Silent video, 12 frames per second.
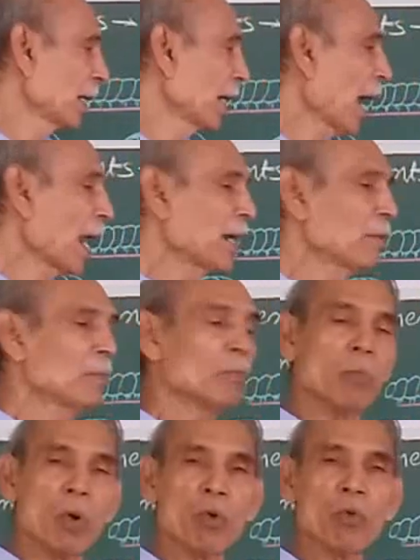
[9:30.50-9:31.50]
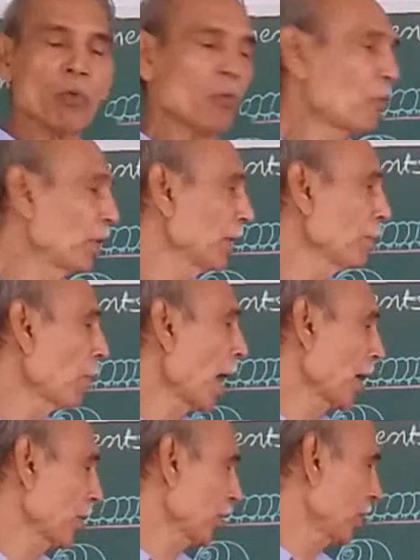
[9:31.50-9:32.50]
can move very
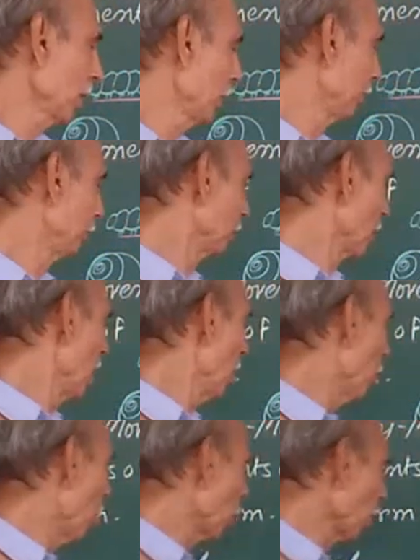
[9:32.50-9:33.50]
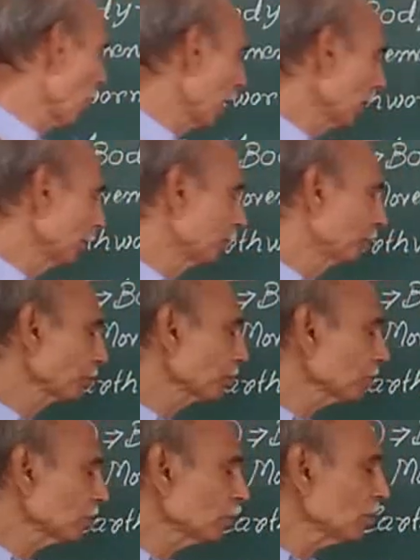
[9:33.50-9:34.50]
fast. Moreover,
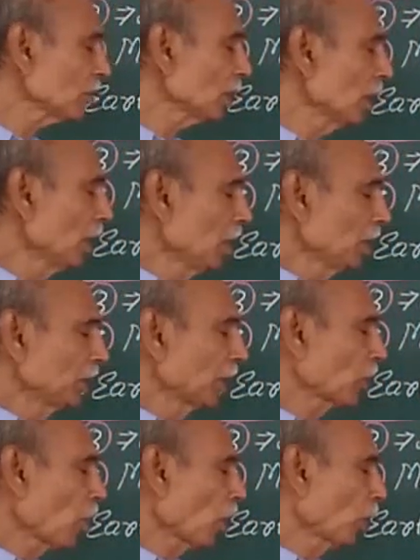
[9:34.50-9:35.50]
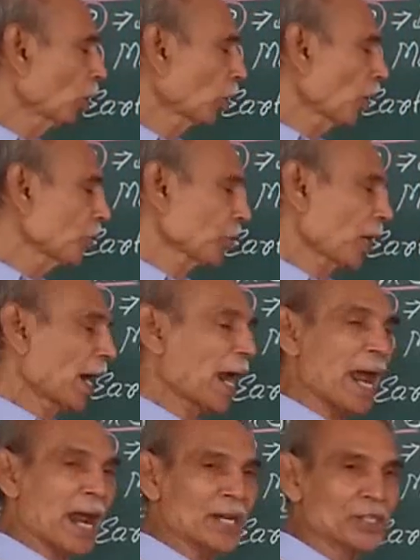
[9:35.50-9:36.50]
the cockroach
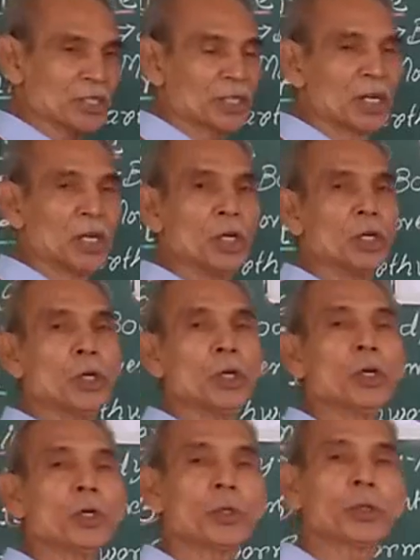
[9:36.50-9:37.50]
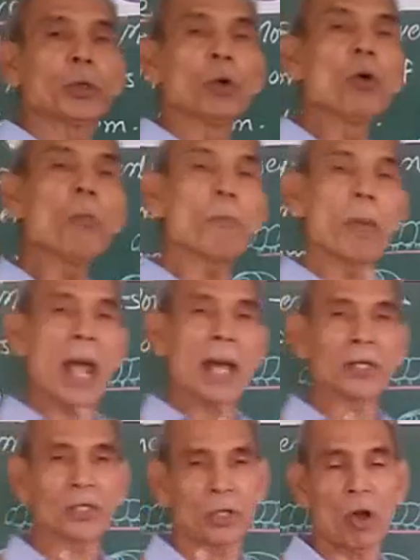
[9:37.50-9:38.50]
has 2
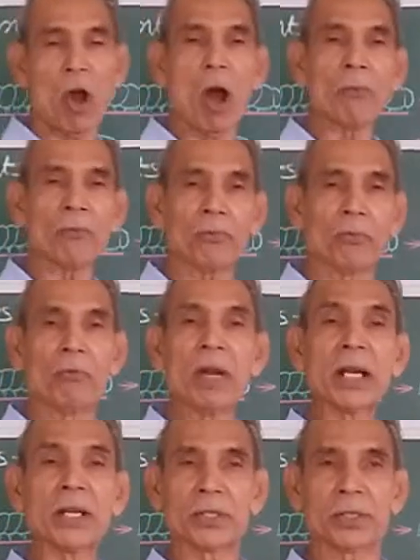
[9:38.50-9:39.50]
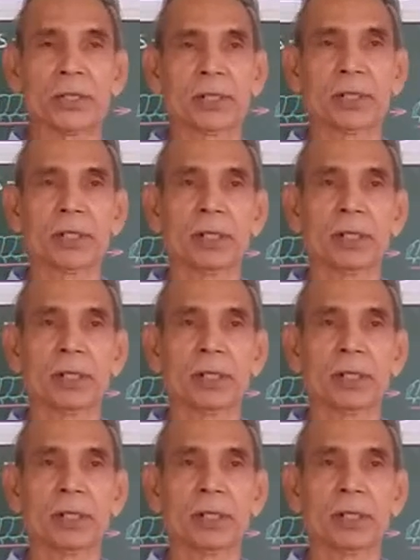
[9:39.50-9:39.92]
pairs of wings.